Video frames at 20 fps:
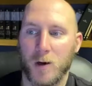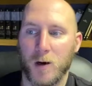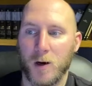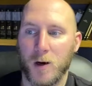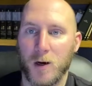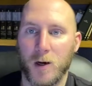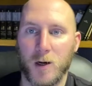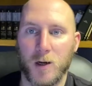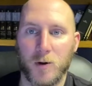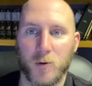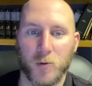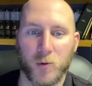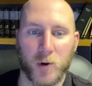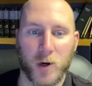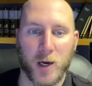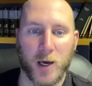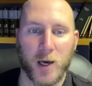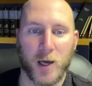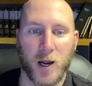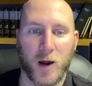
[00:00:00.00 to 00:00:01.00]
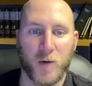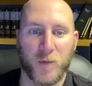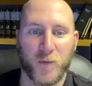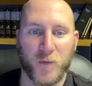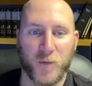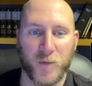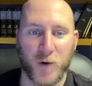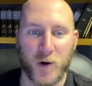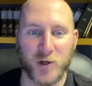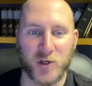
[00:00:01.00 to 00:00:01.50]
All right. Our
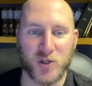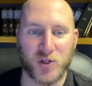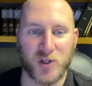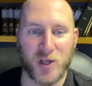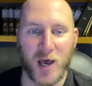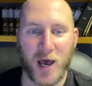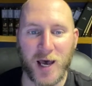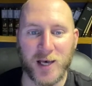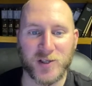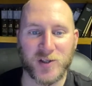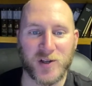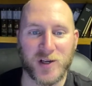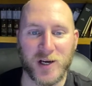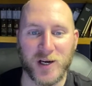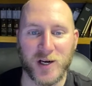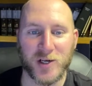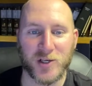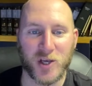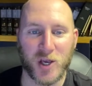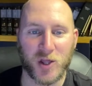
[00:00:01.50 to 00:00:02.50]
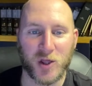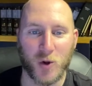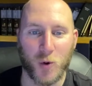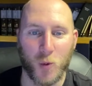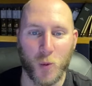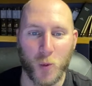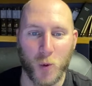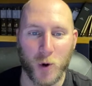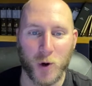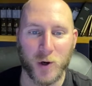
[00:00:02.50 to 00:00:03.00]
first test here is like the
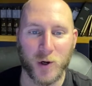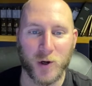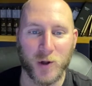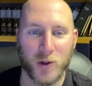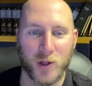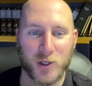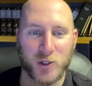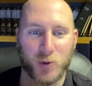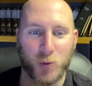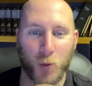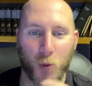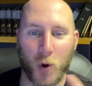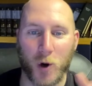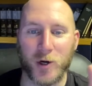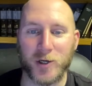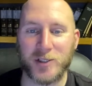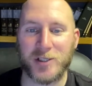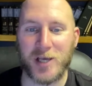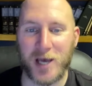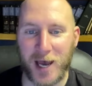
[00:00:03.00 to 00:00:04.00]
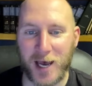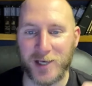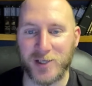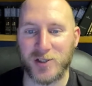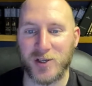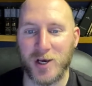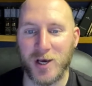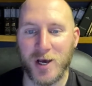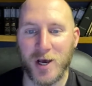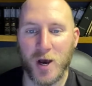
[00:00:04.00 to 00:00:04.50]
world. This word
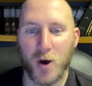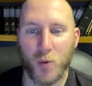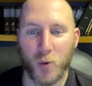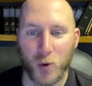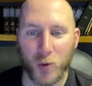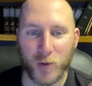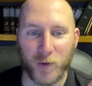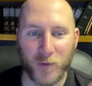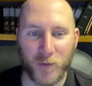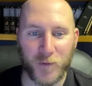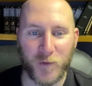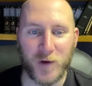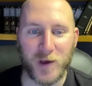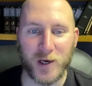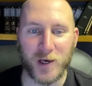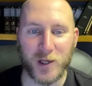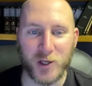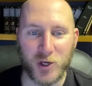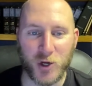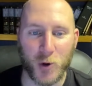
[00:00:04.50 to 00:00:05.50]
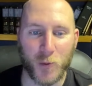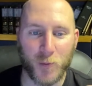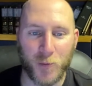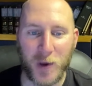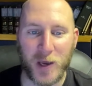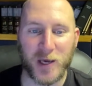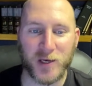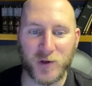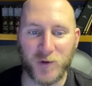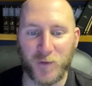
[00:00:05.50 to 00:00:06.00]
test will reveal your
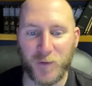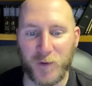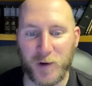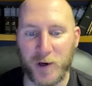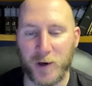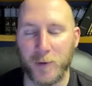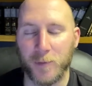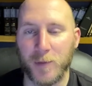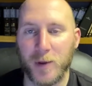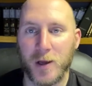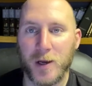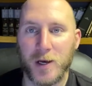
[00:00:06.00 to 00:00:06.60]
biggest fear.